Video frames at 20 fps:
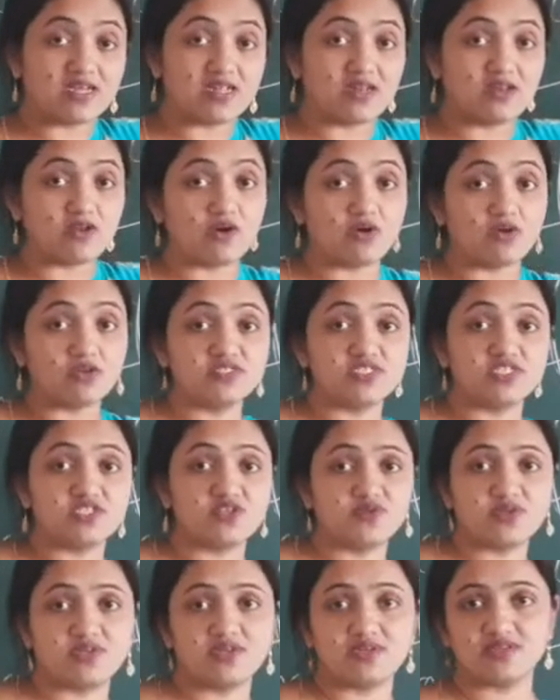
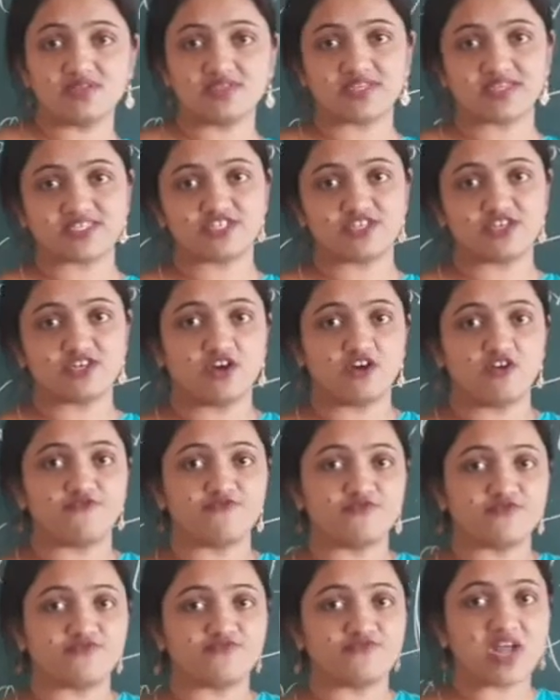longitudinal section
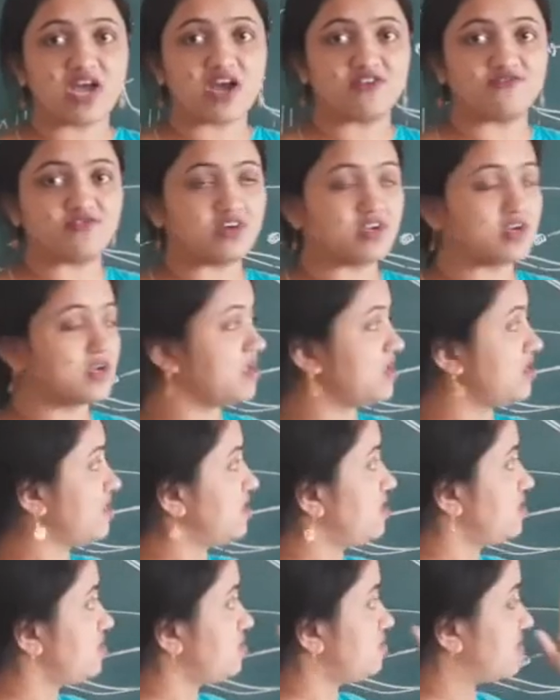of
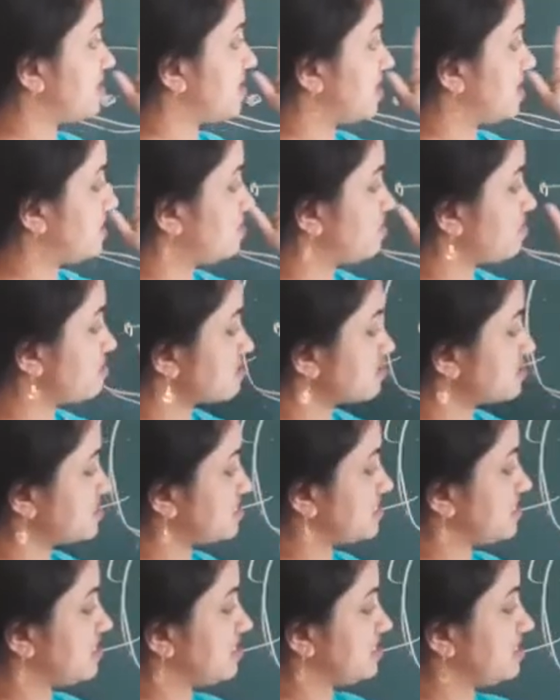flower, you cannot
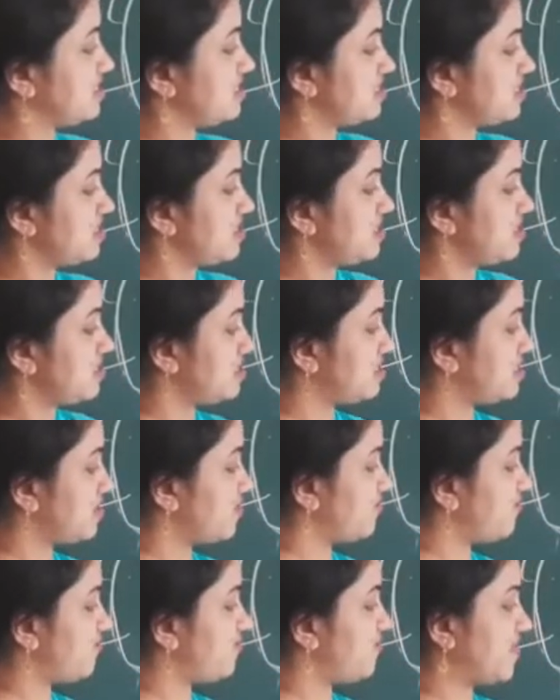see
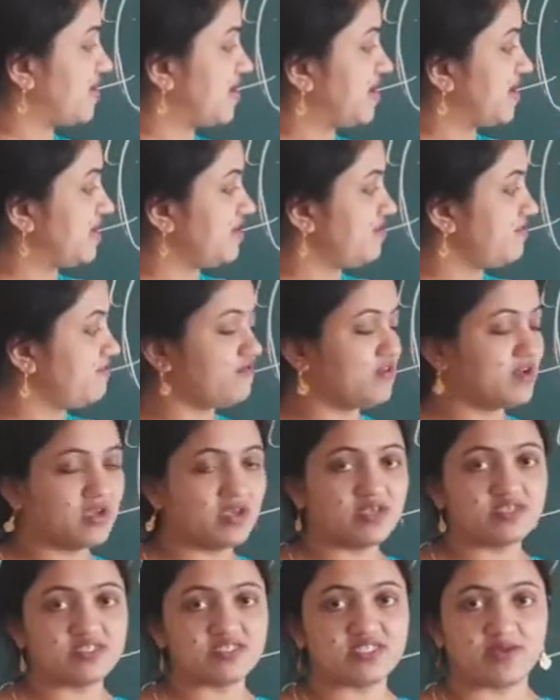the
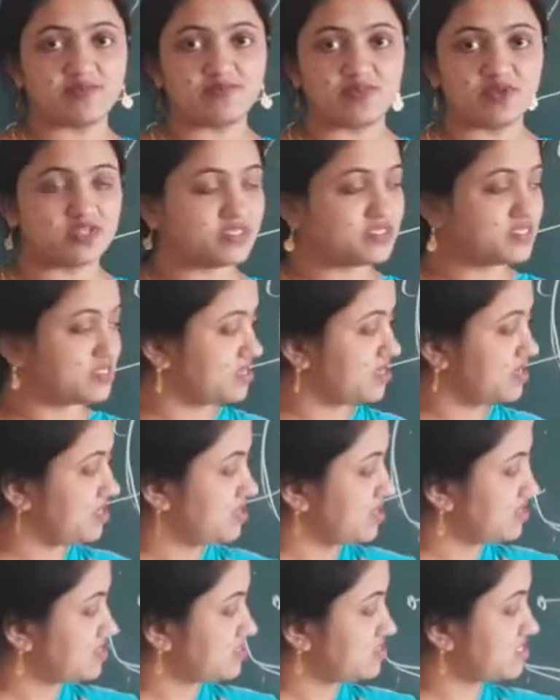5 sepals.
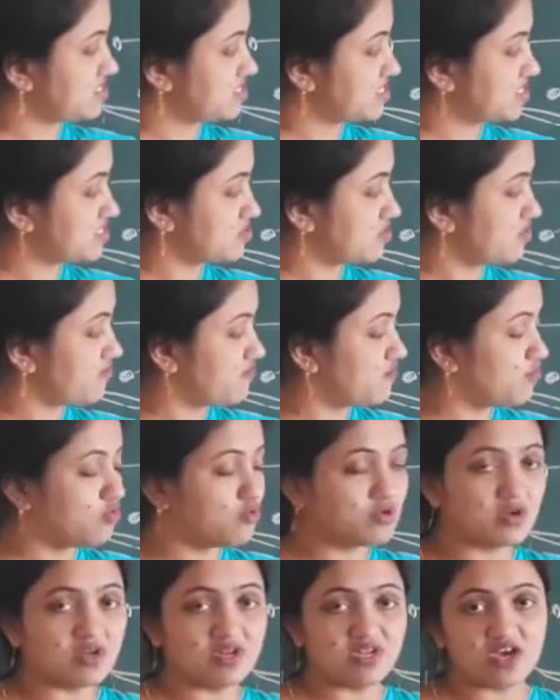
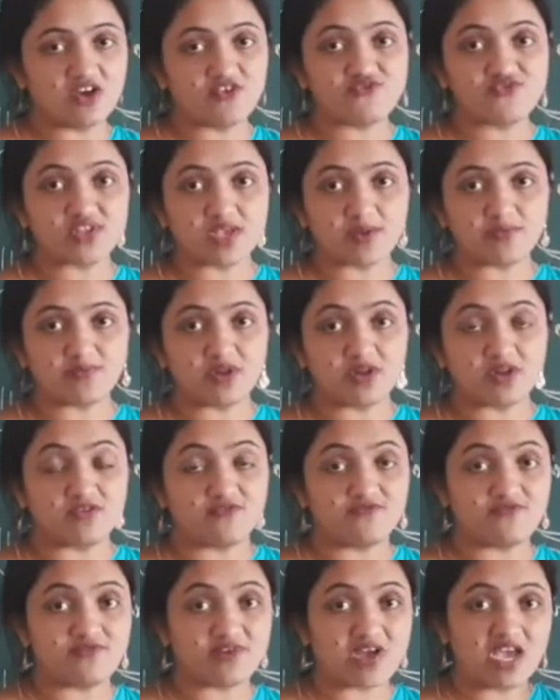Whorl of
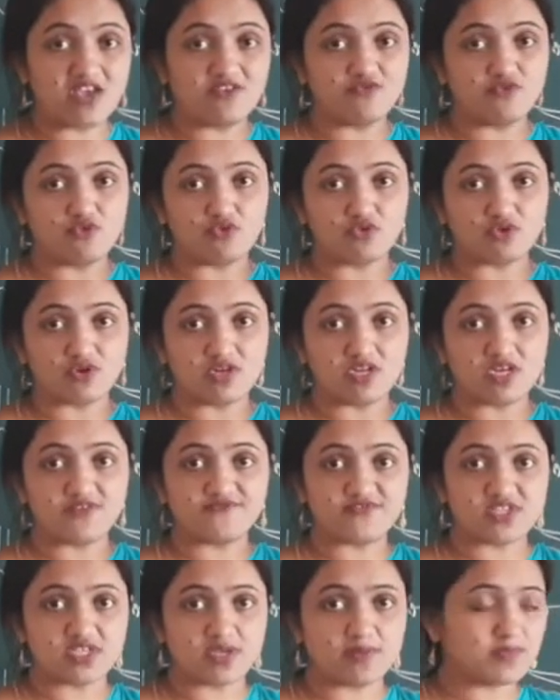sepal, 5 whorl
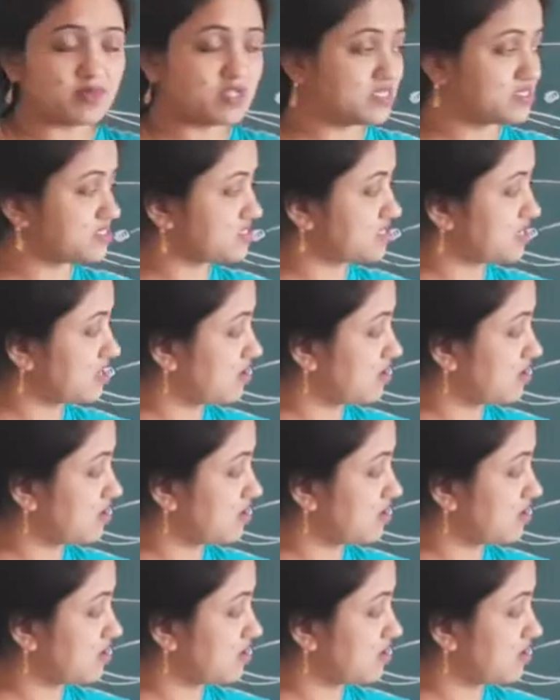of sepals